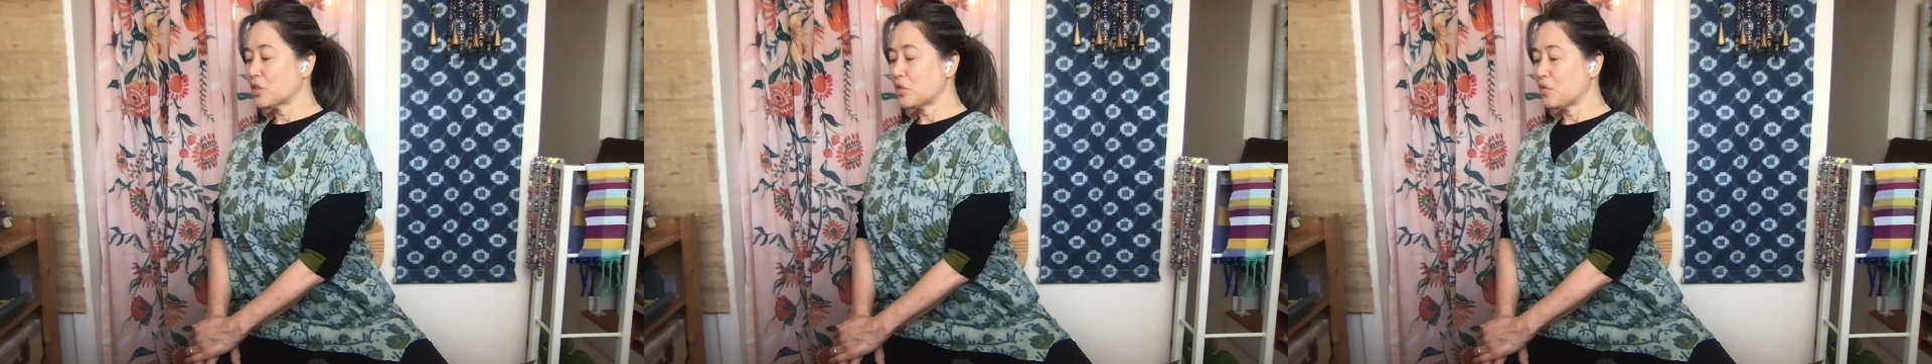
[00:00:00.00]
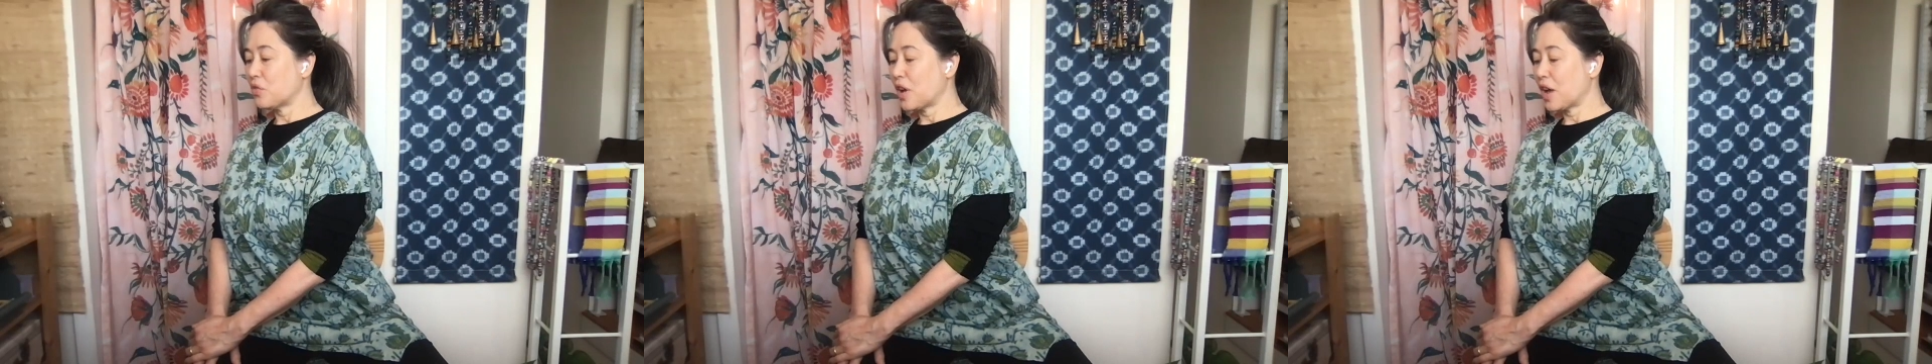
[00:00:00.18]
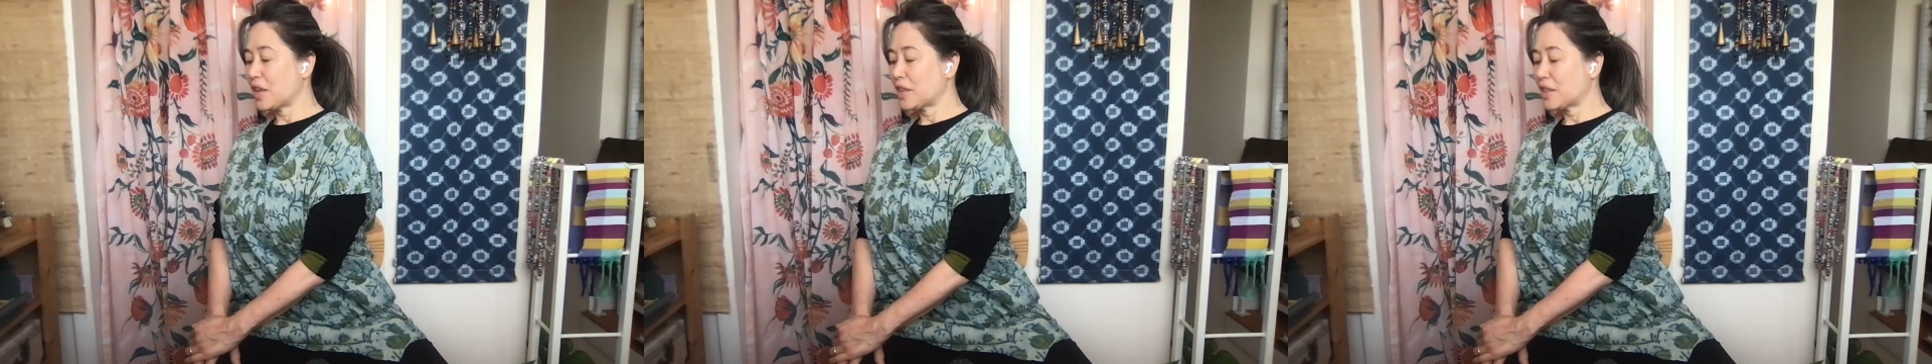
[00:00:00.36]
you'll
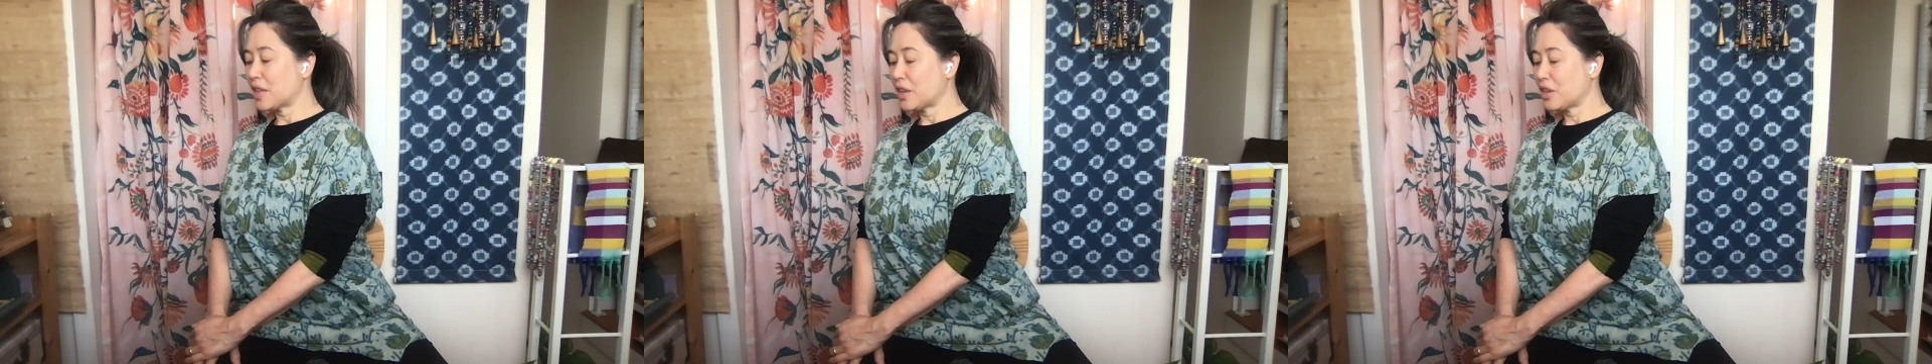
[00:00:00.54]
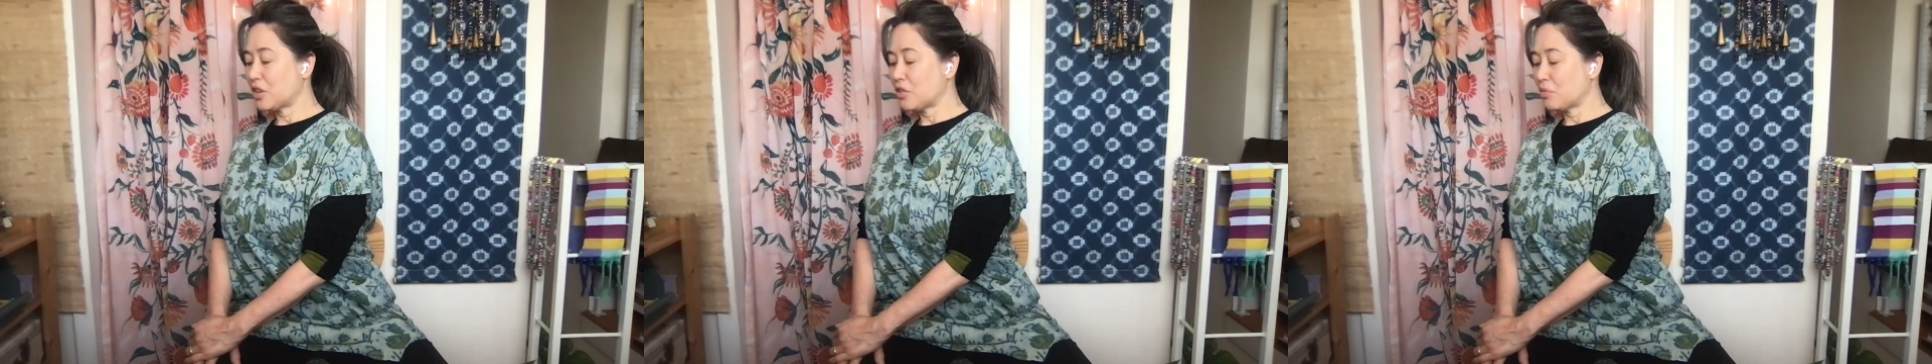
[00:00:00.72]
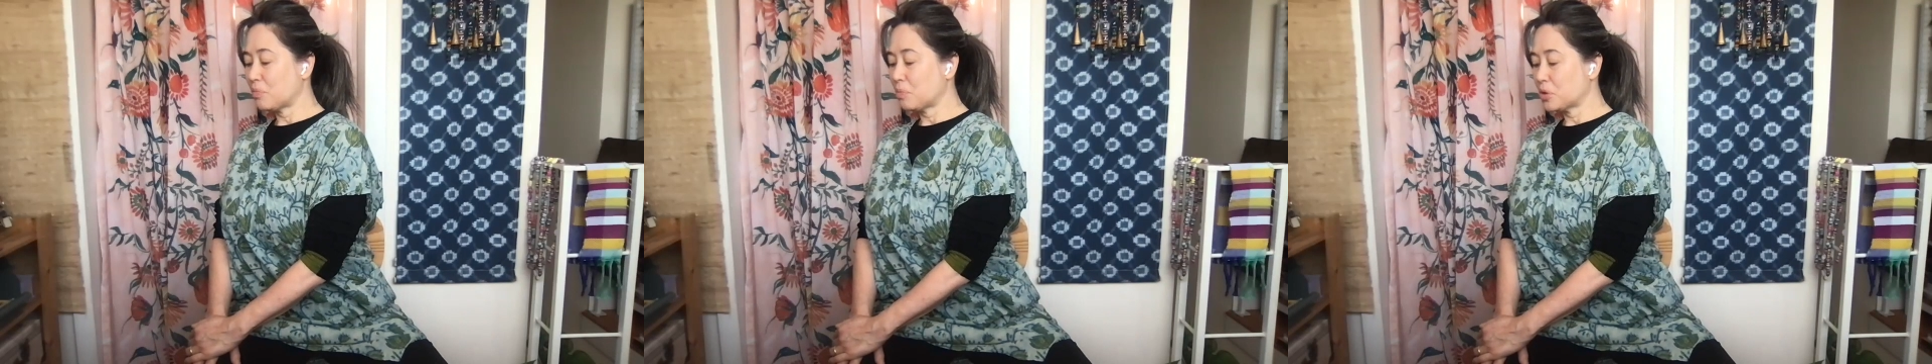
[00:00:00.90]
find that
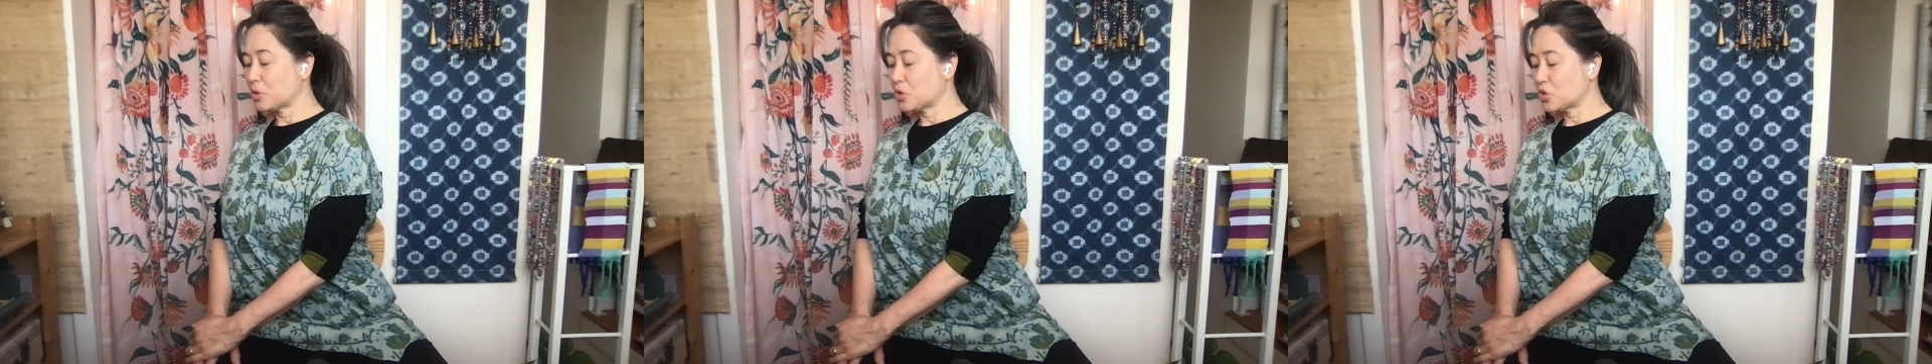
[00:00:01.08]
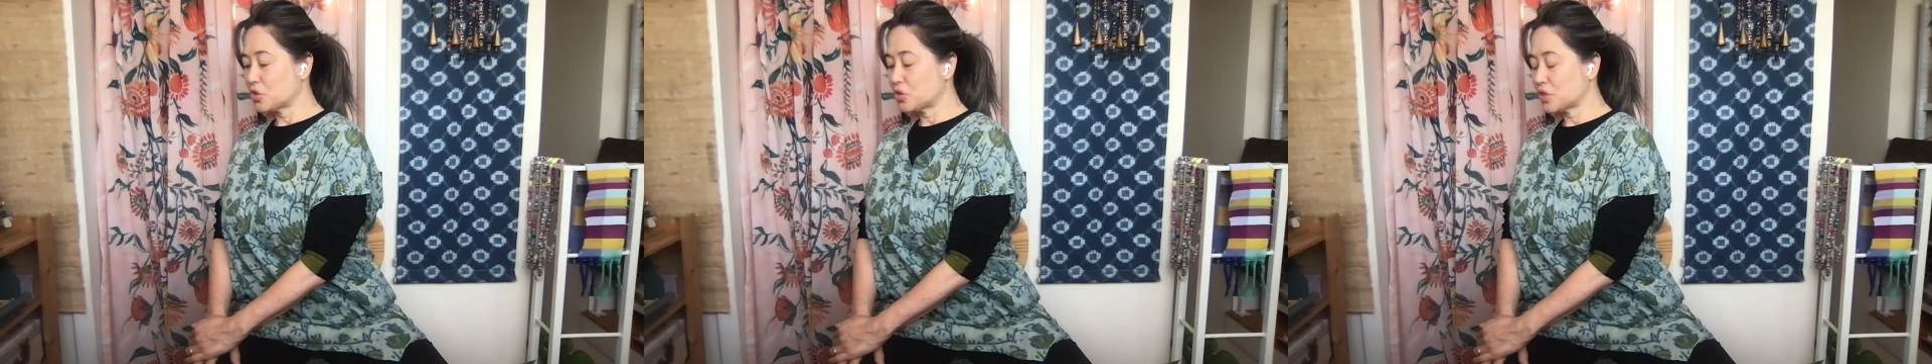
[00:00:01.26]
you've put